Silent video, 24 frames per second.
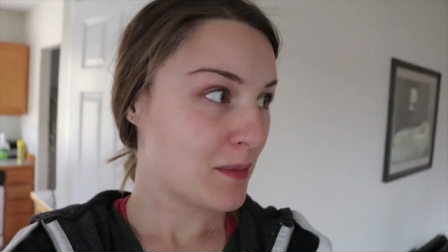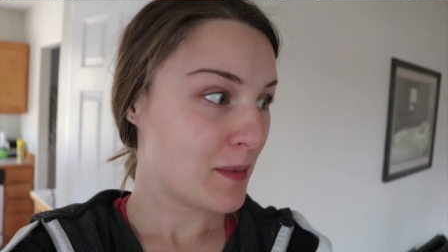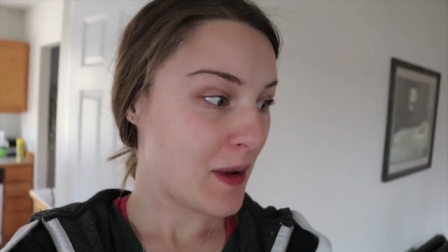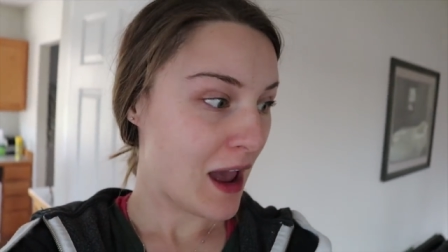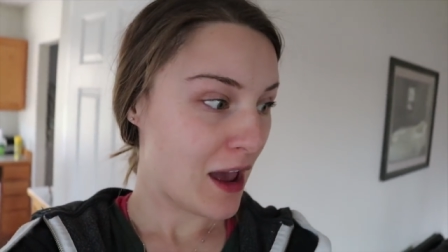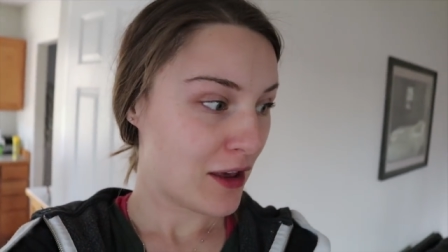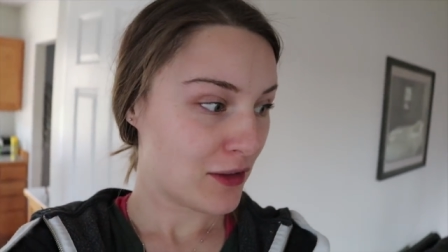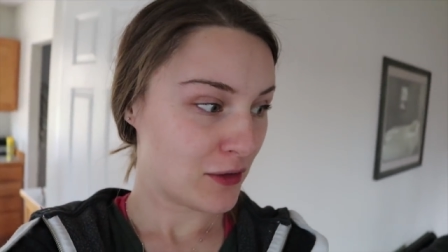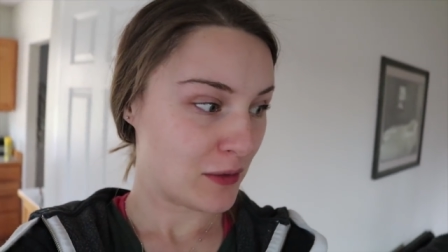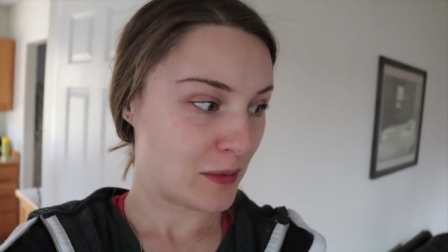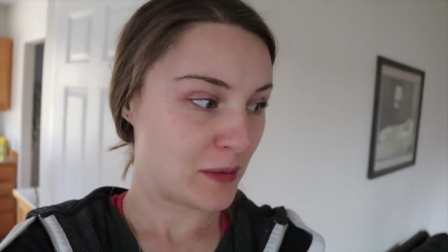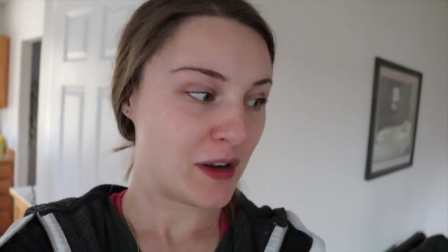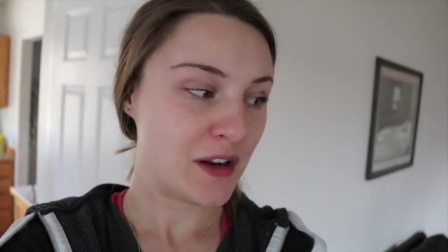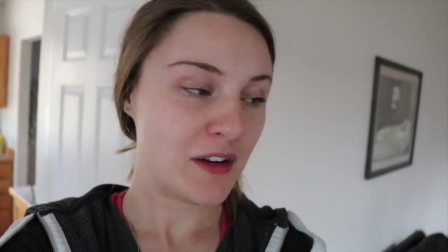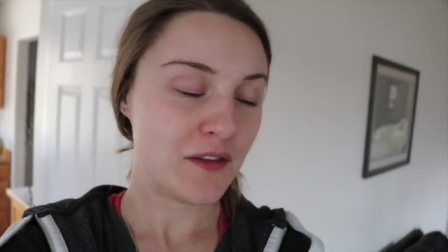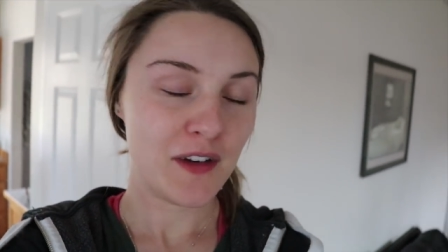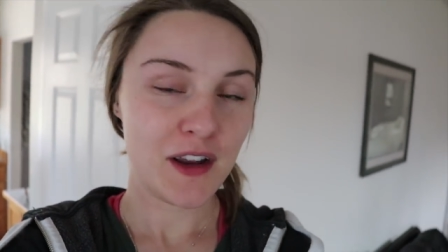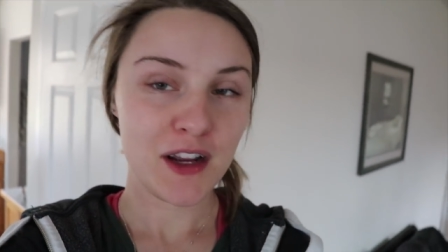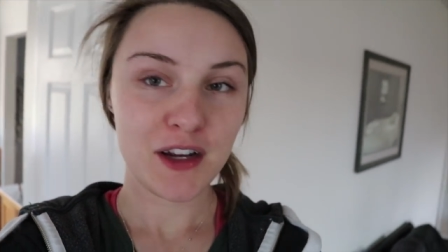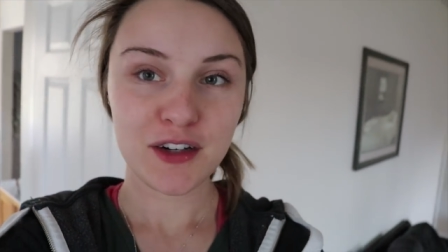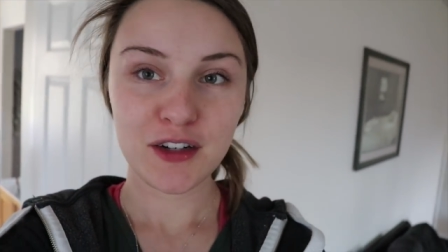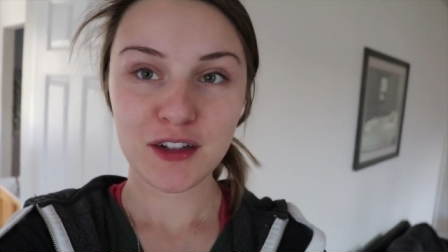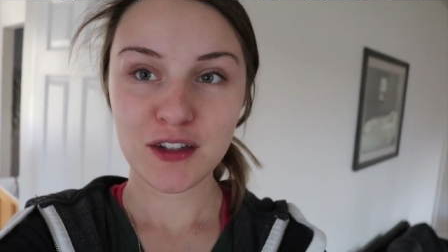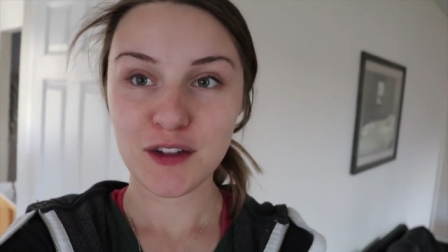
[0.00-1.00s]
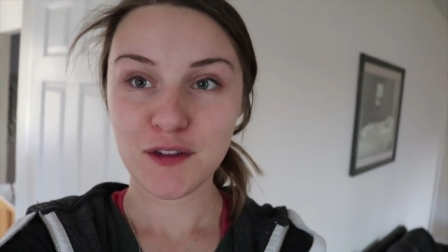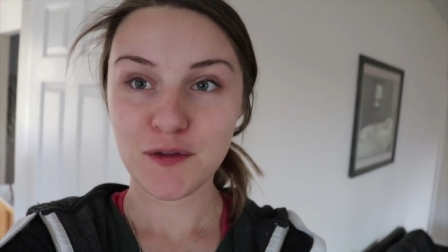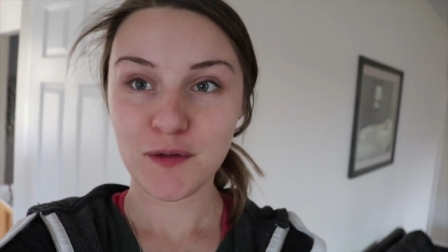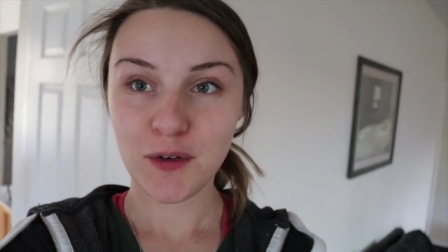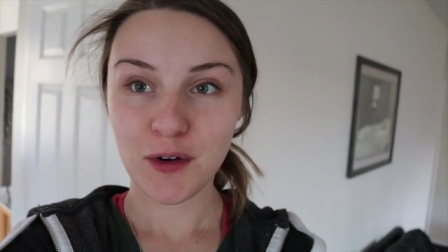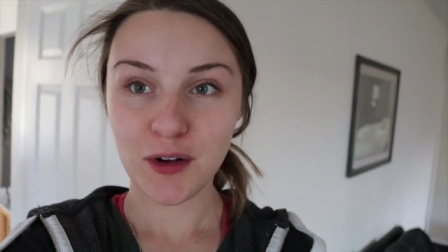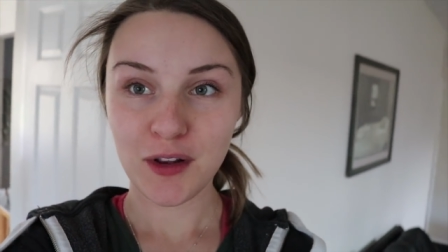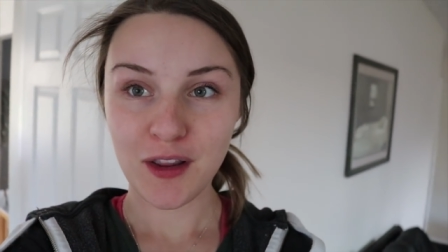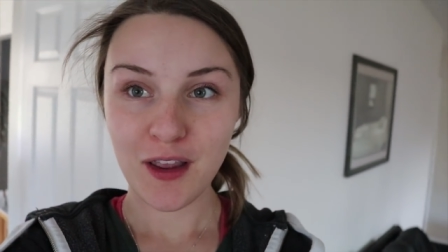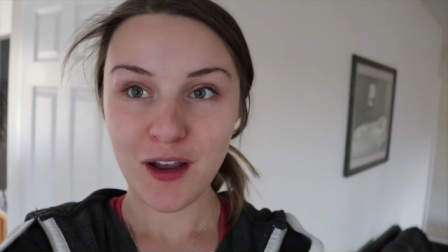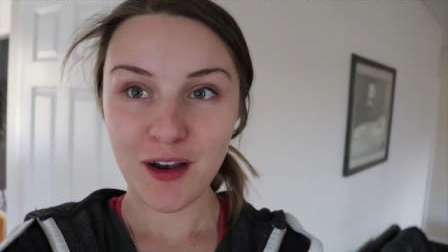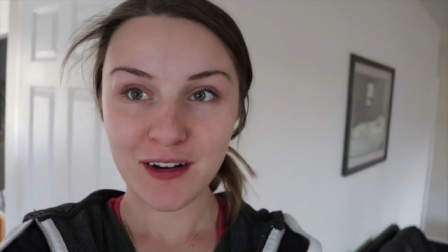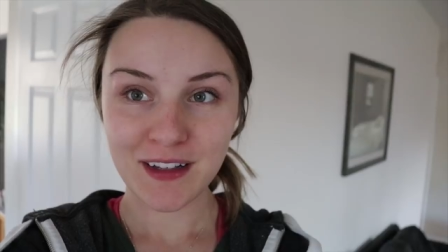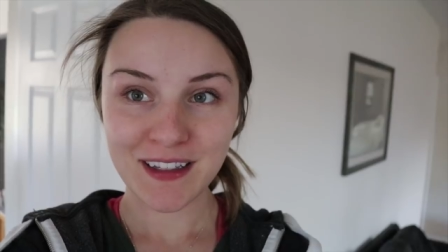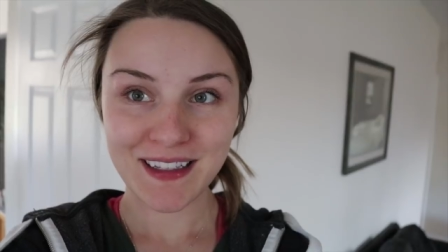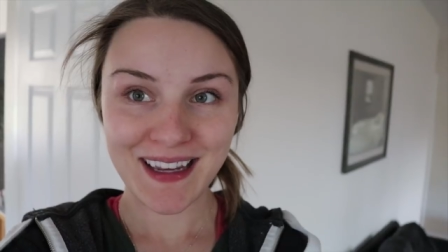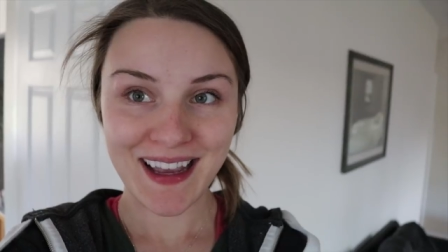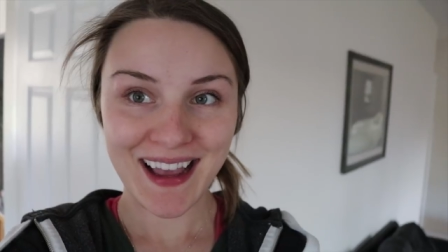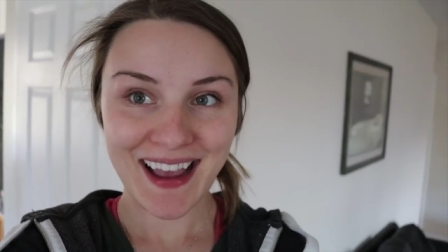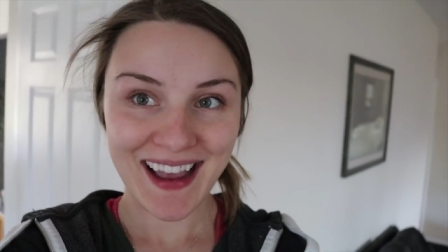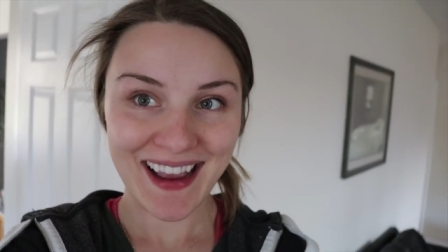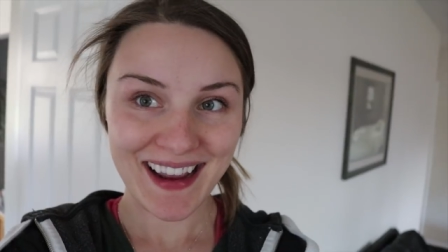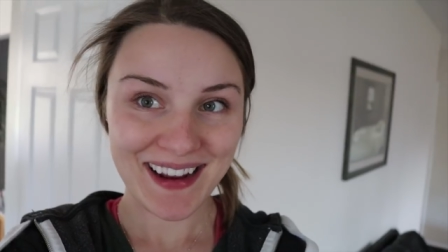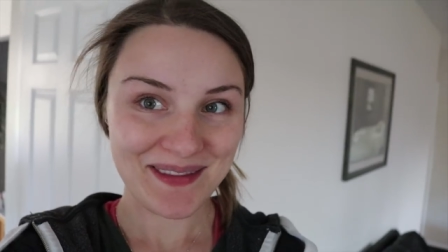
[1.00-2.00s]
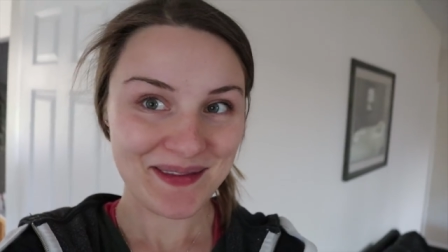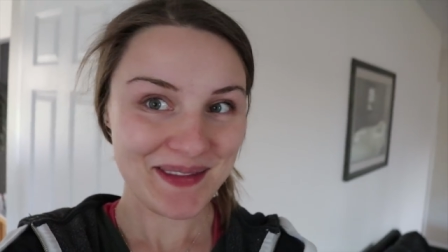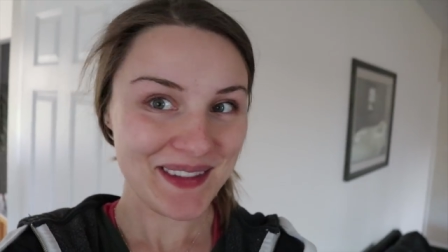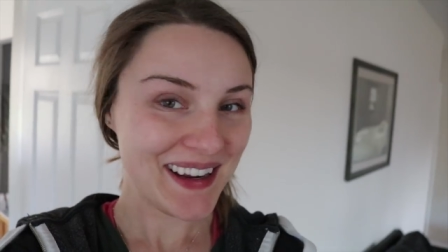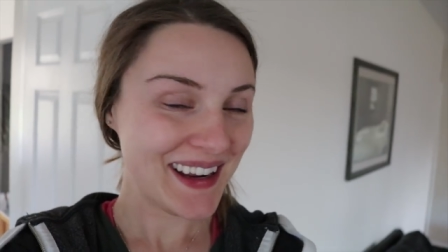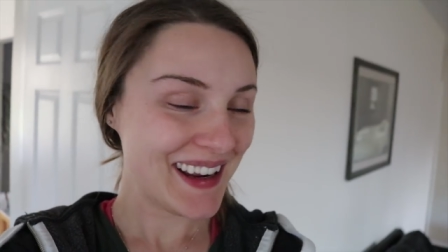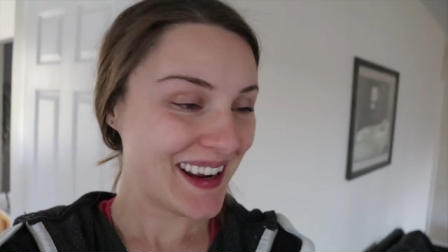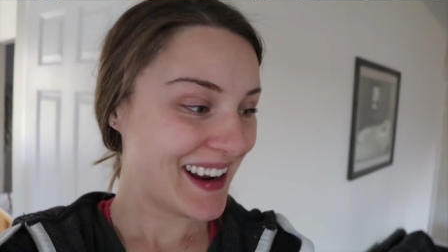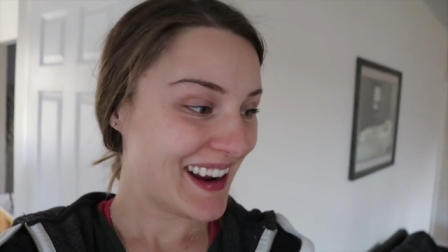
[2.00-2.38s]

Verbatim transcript: bathroom renovations for a long time,